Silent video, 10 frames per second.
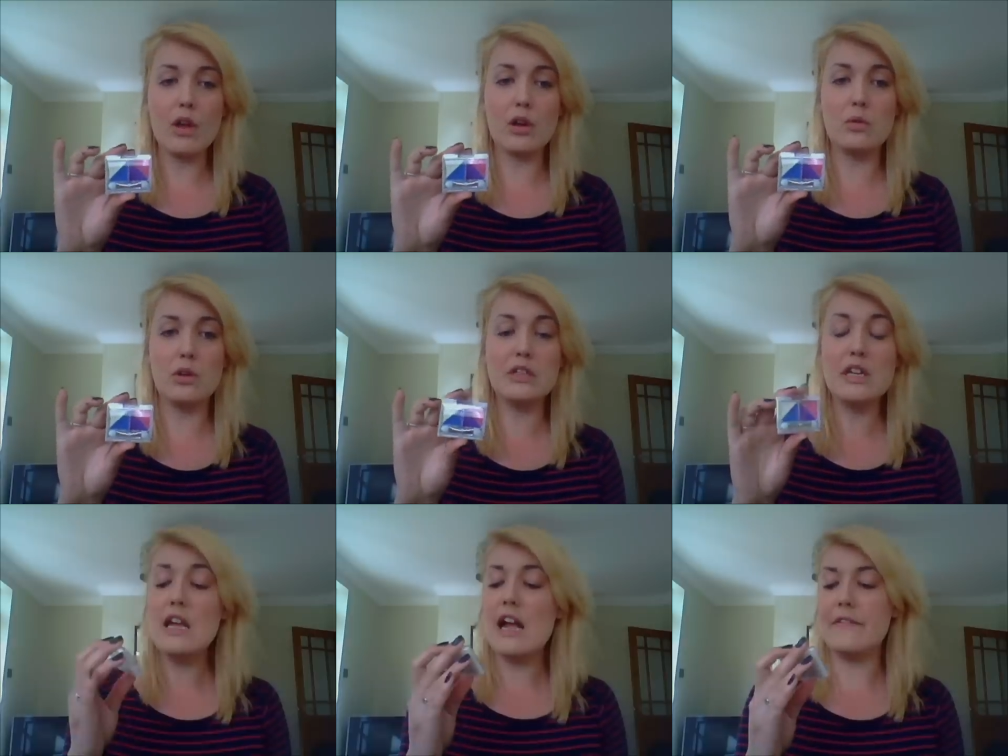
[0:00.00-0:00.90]
a quad.
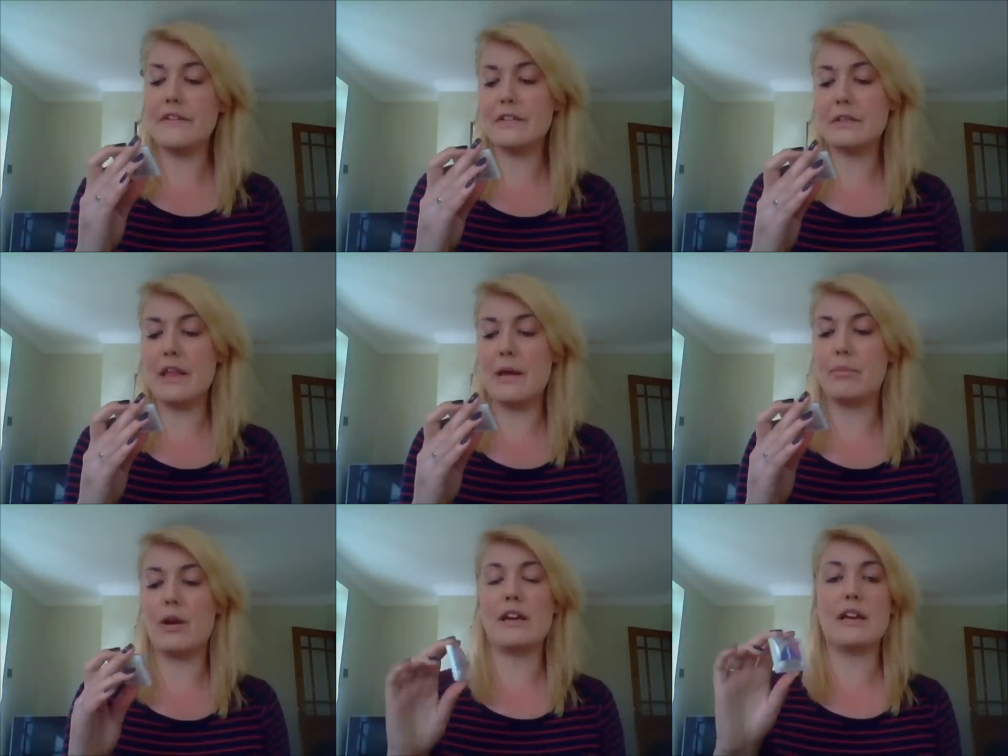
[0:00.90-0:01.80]
And this is their
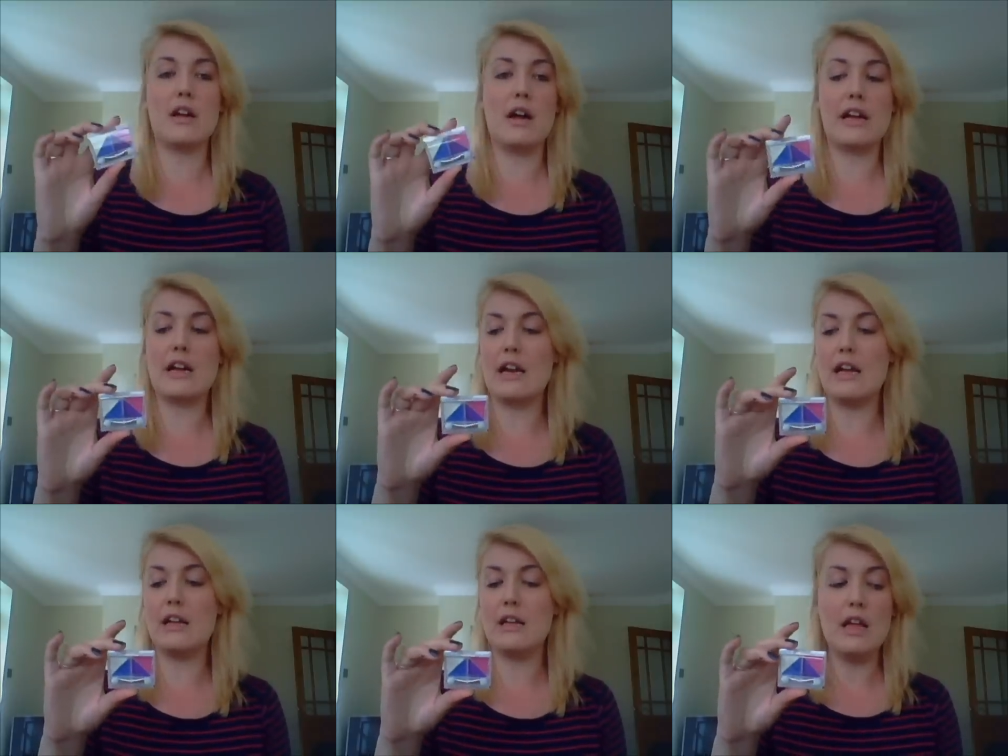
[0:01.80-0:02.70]
brightening eye
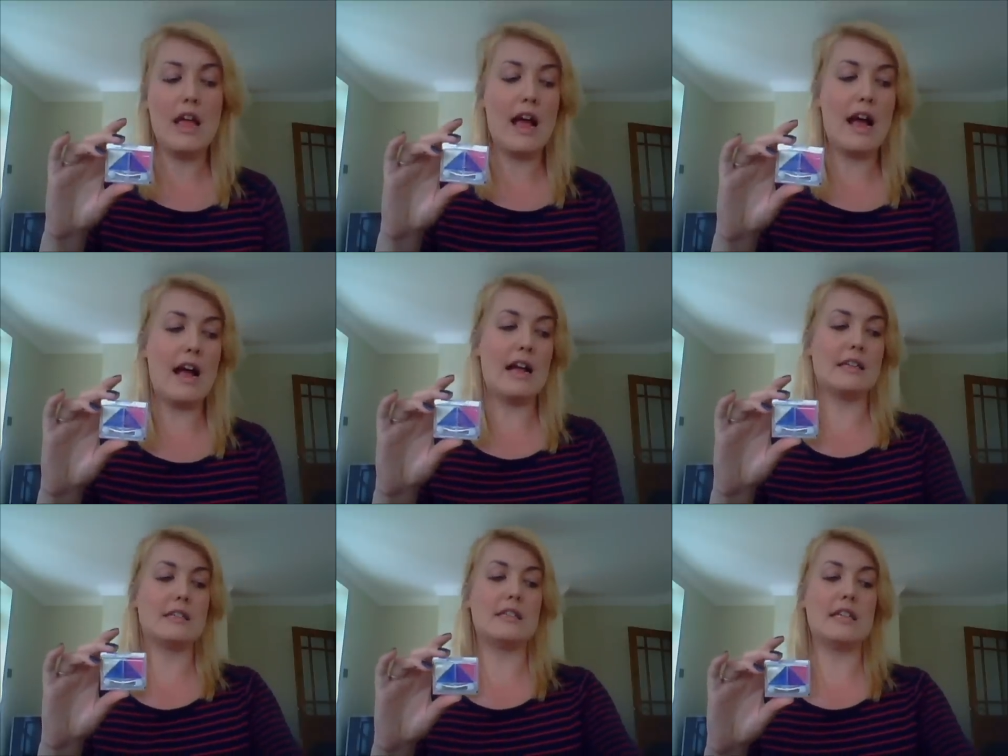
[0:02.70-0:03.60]
colour.
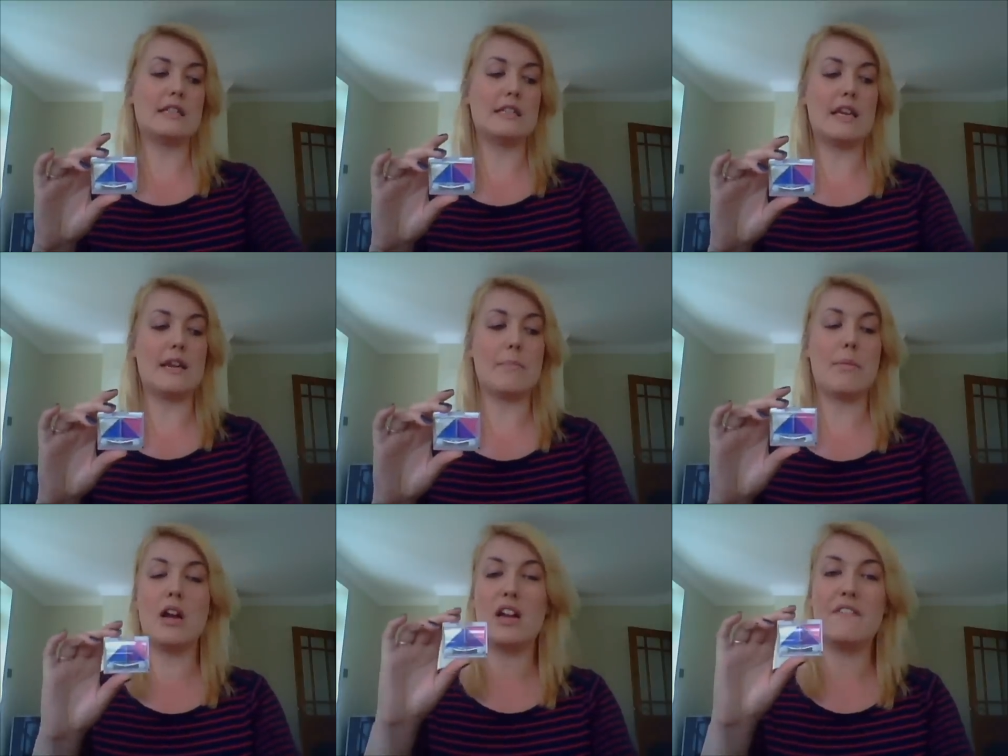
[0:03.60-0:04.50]
And this is in
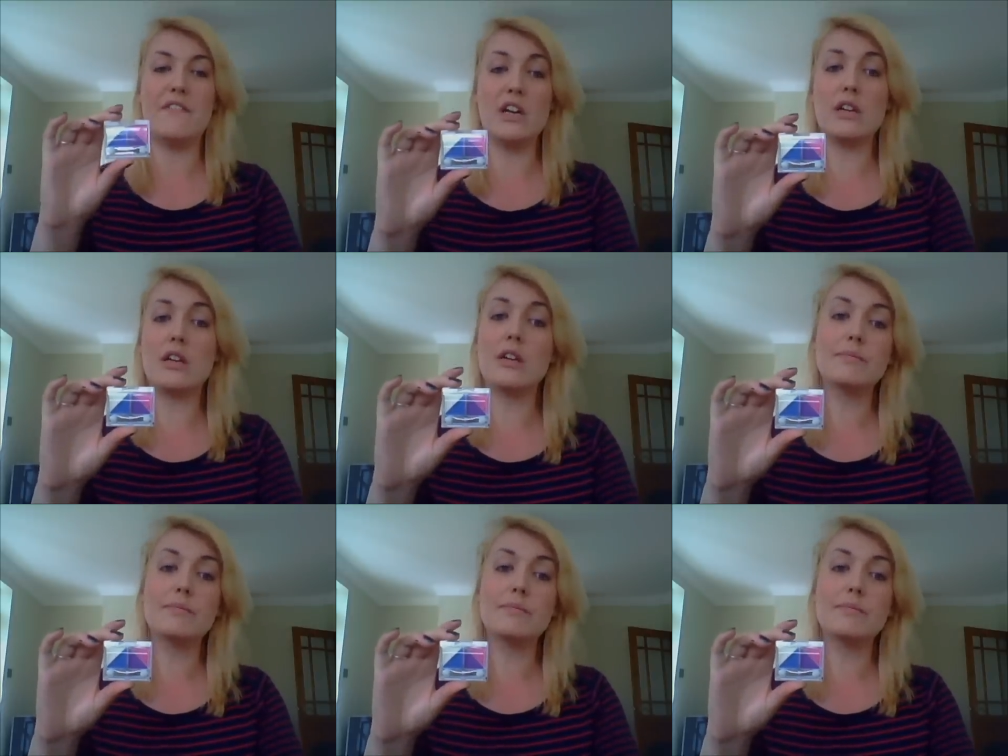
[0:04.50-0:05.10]
Punk Funk.